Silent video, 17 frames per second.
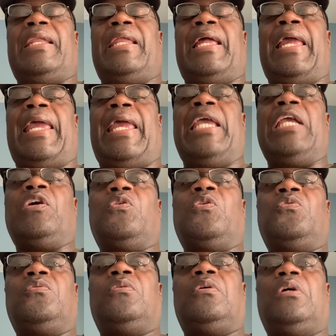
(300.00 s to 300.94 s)

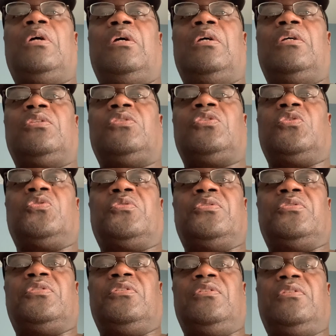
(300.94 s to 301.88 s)
angle, so
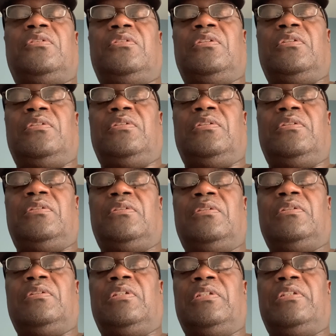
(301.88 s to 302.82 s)

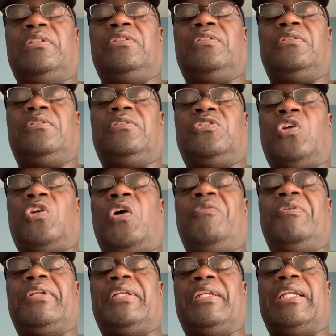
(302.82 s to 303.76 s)
the
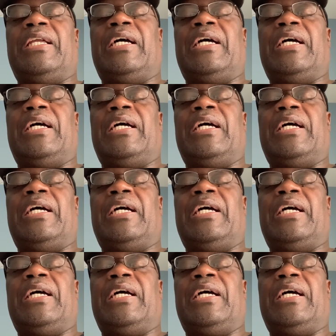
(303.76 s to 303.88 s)
solvent that I